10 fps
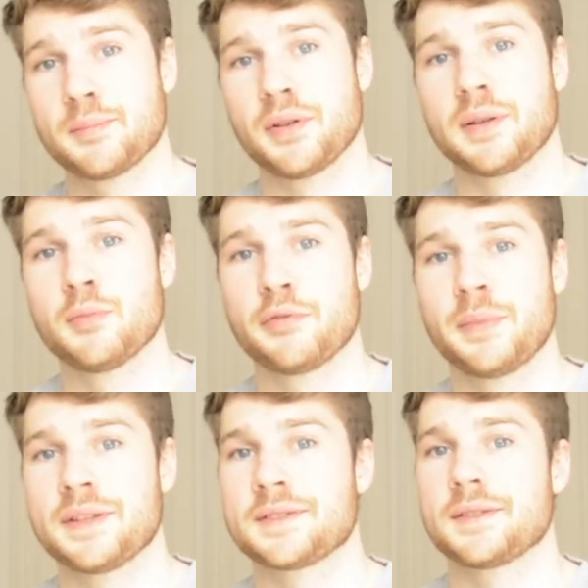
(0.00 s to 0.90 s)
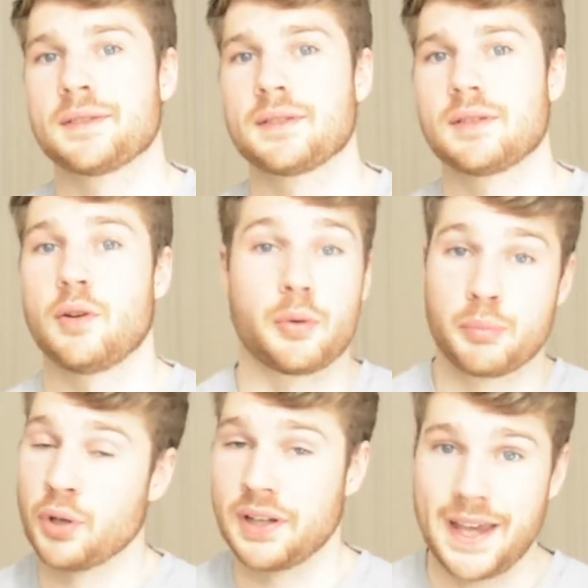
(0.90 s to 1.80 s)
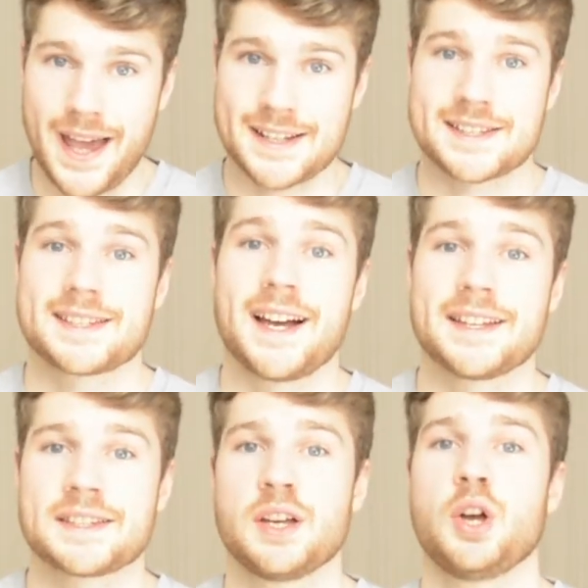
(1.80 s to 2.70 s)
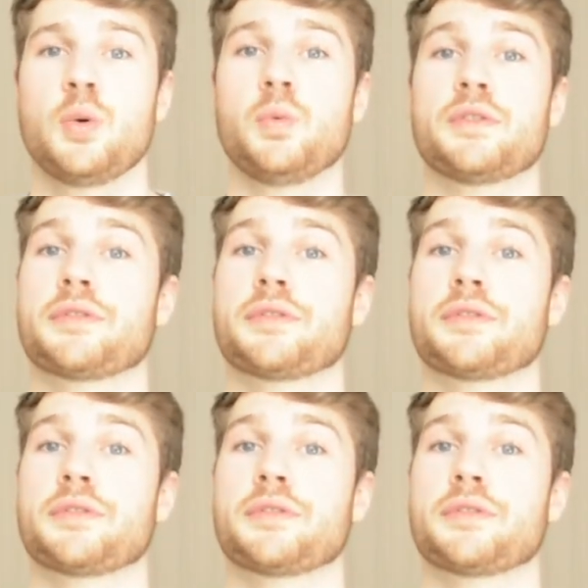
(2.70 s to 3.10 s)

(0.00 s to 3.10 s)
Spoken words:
pulling movement or pulling exercise would,